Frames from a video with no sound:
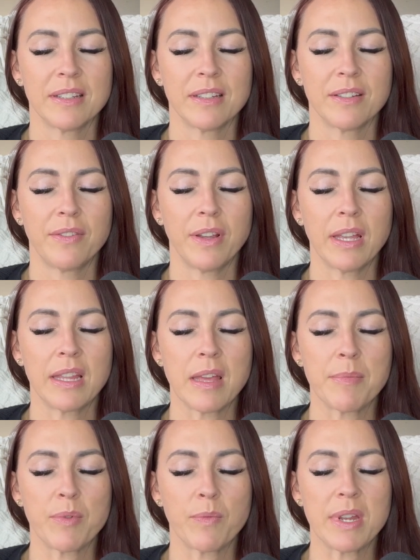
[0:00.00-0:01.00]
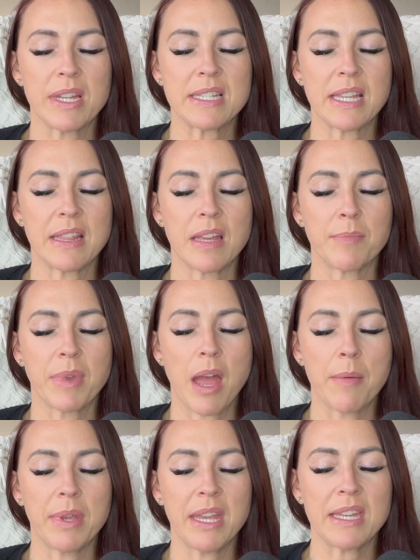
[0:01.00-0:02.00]
feeling them and witnessing them
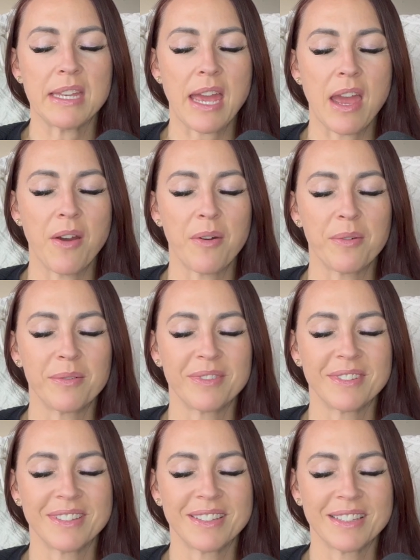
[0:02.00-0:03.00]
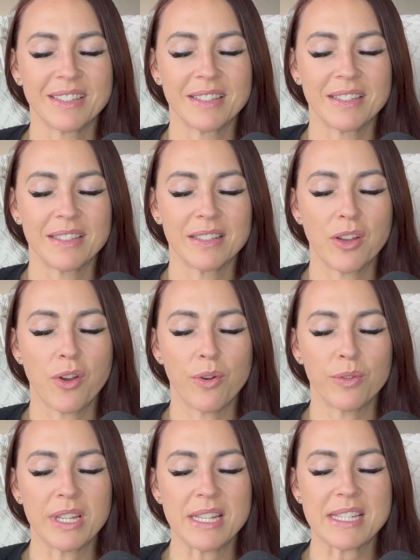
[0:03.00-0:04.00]
coming in now,
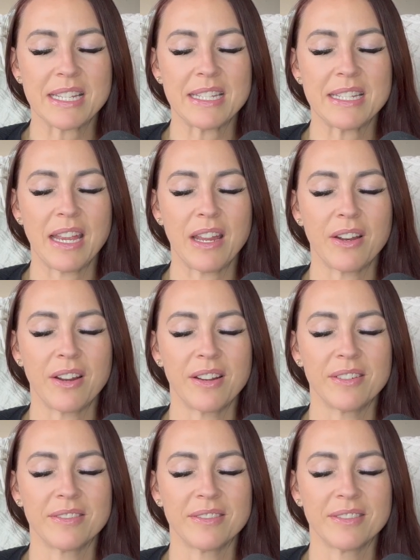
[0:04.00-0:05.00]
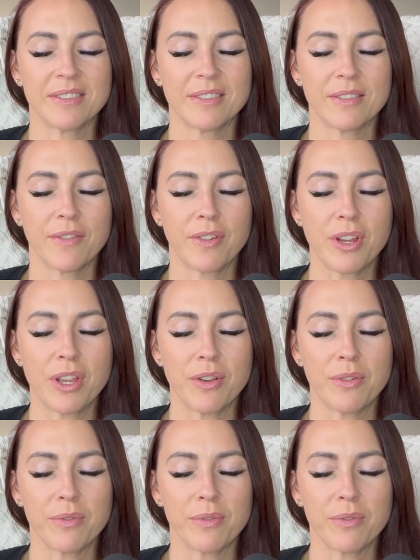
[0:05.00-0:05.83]
holding this container for you.